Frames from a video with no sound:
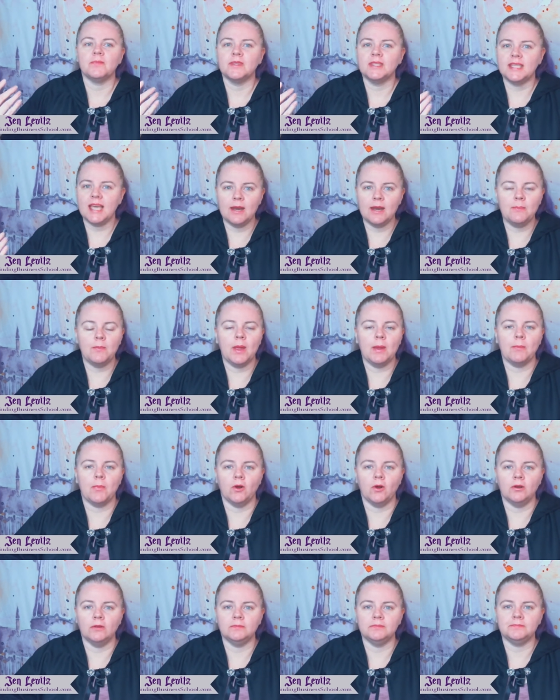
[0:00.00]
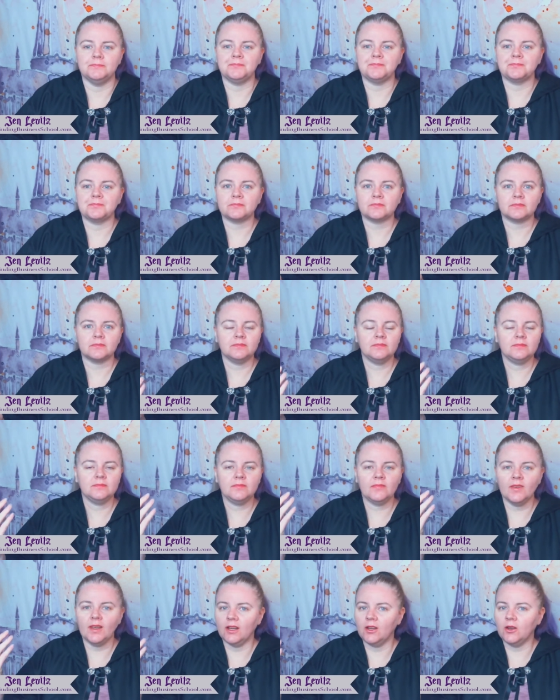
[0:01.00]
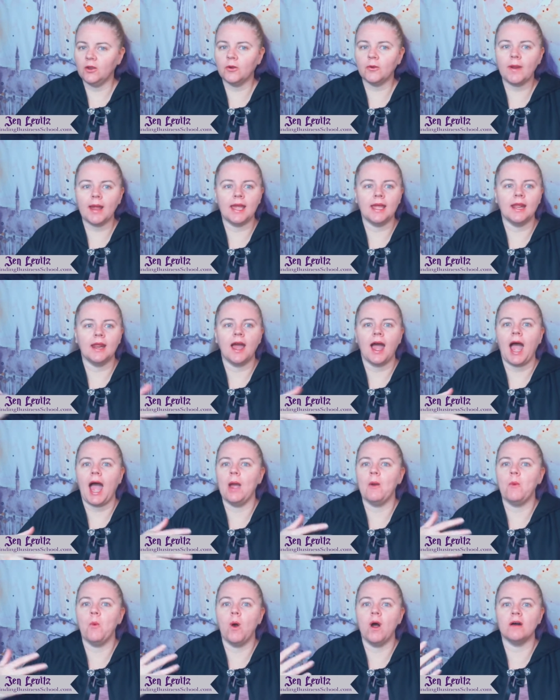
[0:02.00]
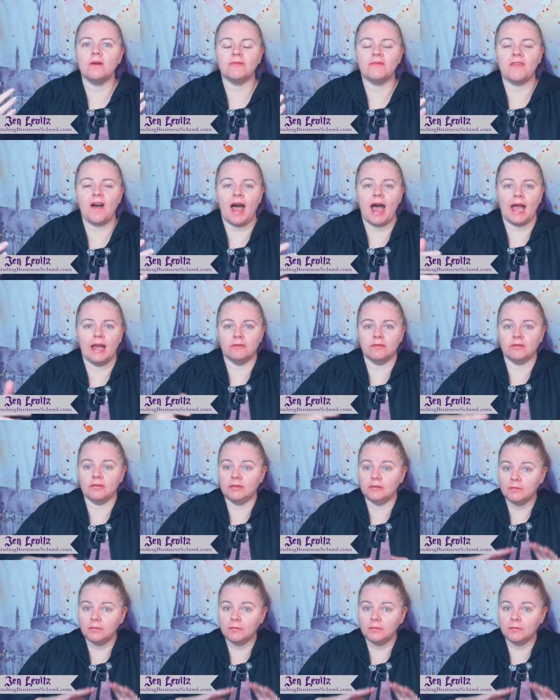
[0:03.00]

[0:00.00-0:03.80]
10 people. Great, I want 5.